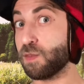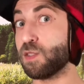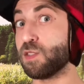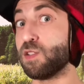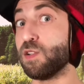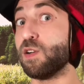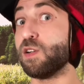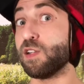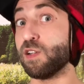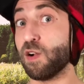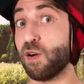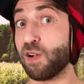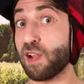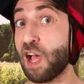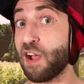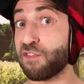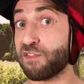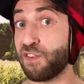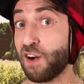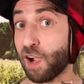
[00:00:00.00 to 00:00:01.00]
Dude, you know what
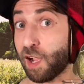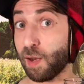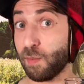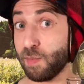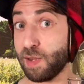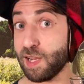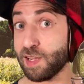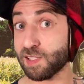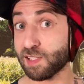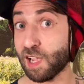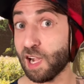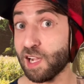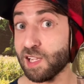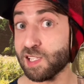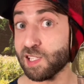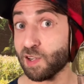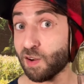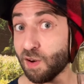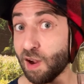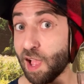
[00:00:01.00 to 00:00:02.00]
that fucking means,
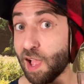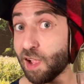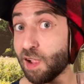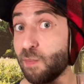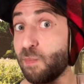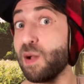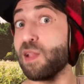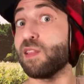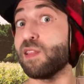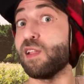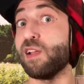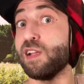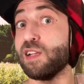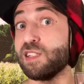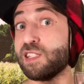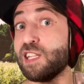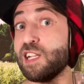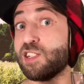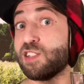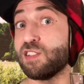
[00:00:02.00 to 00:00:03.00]
cousin Craig? Bet they didn't
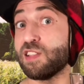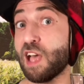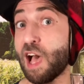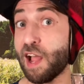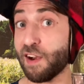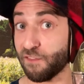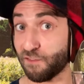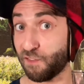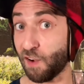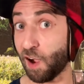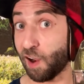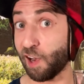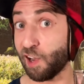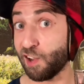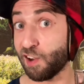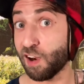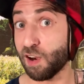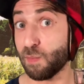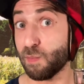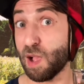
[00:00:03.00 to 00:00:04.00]
teach you that at fucking
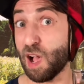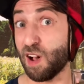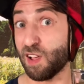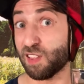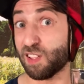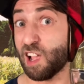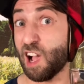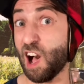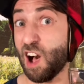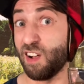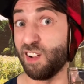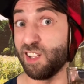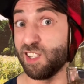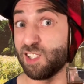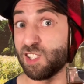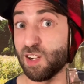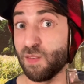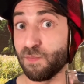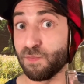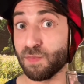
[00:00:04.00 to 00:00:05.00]
Dirtmouth
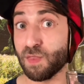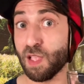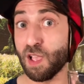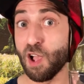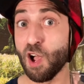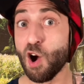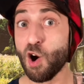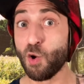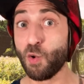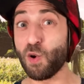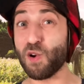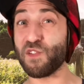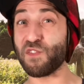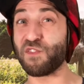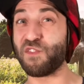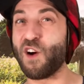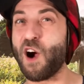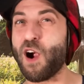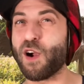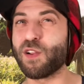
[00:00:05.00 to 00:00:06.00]
College. Who would
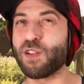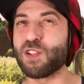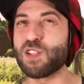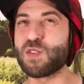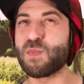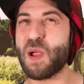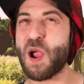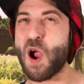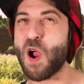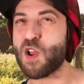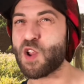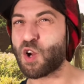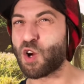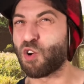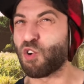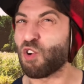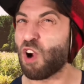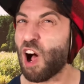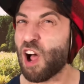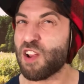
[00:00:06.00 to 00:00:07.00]
Fartles bear to
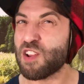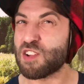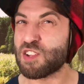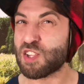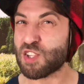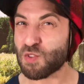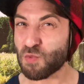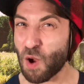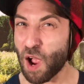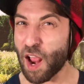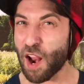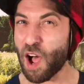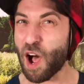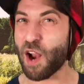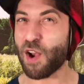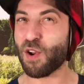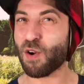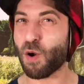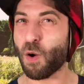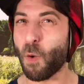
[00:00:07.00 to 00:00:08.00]
grunt and sweat
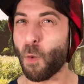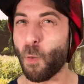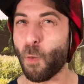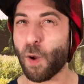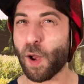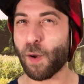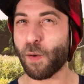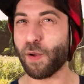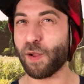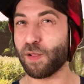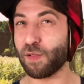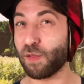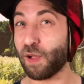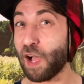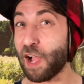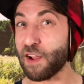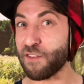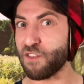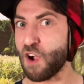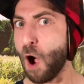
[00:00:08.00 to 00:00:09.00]
under a weary
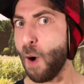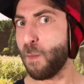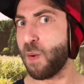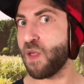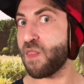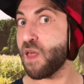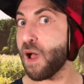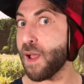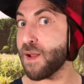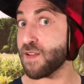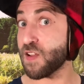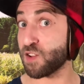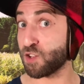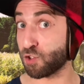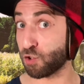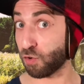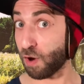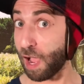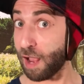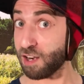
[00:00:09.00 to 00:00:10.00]
life, but that the
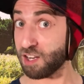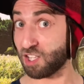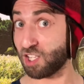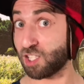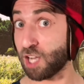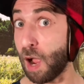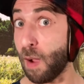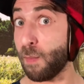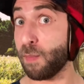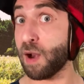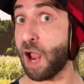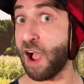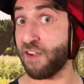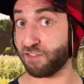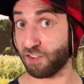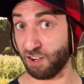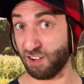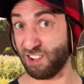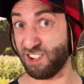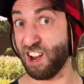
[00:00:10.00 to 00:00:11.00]
dread of something
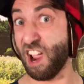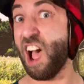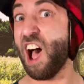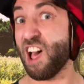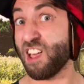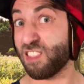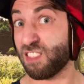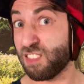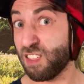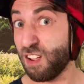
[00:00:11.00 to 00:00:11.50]
after death?